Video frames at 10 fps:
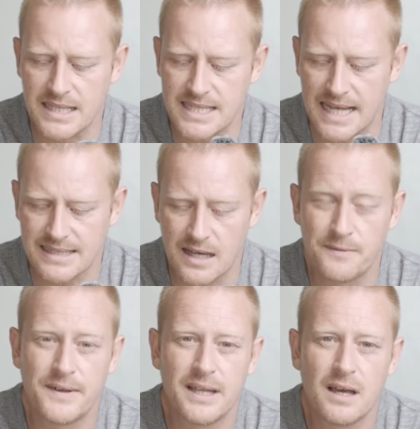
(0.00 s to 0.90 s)
the tactile
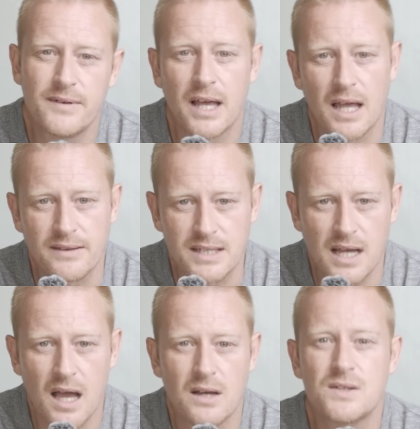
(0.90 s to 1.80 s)
feel of it. I like the
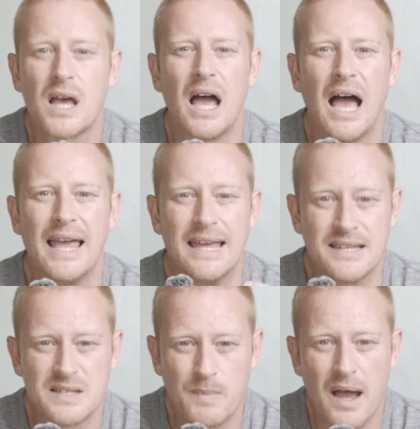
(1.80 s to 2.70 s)
dials. It
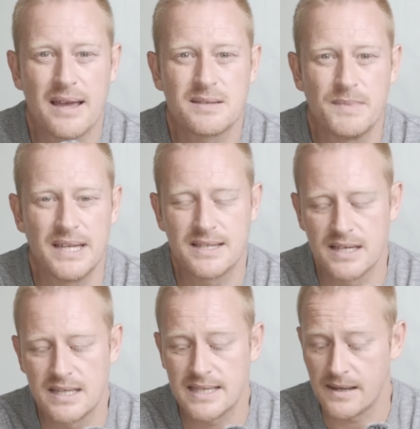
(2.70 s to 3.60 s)
inspires me
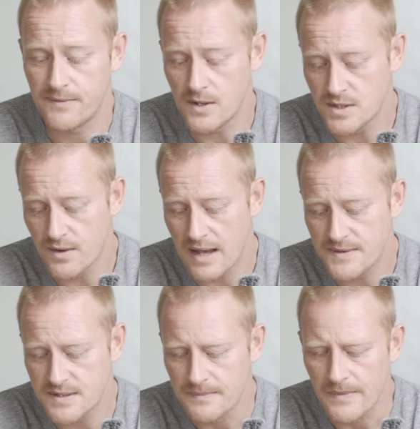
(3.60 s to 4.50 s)
to take
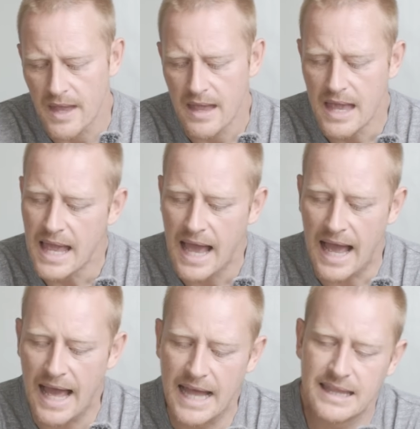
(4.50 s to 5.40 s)
photographs.
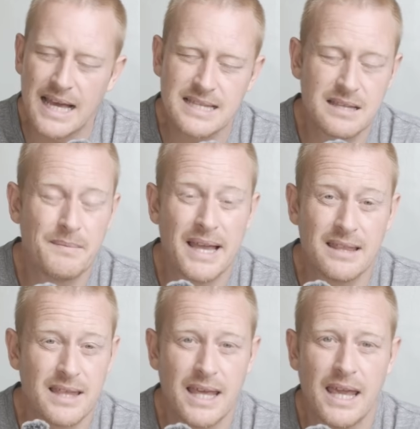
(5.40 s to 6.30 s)
And that's the
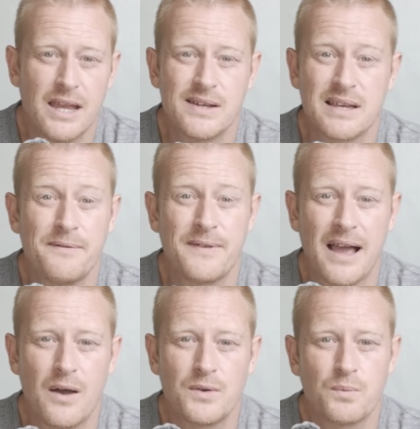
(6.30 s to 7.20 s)
main thing here, is I
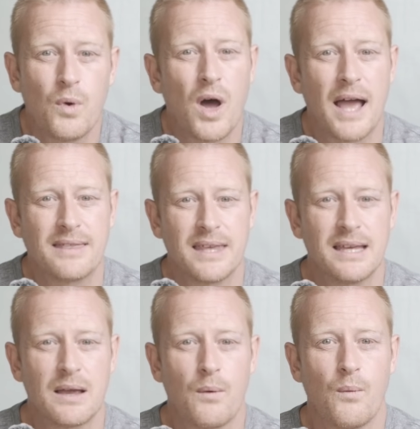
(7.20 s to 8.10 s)
found what I
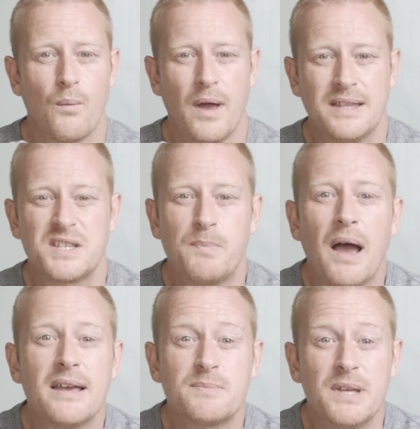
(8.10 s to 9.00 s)
think
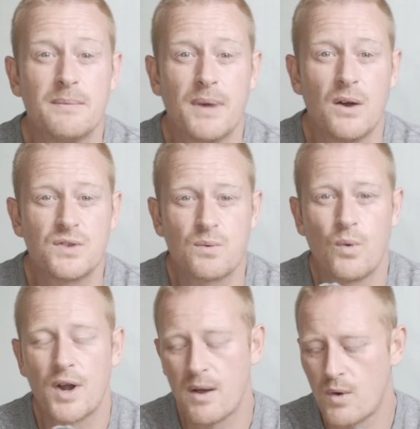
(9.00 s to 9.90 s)
inspires me the most,
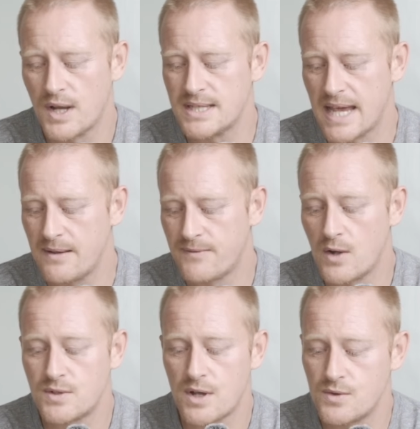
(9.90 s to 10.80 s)
what I want to take
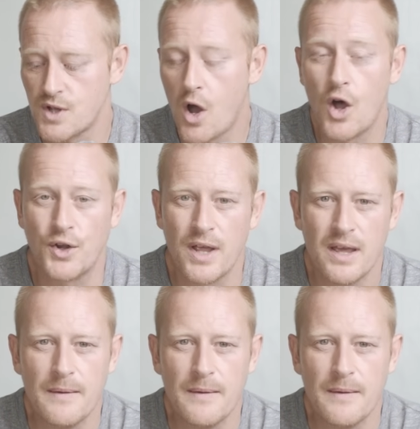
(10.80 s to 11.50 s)
photos on,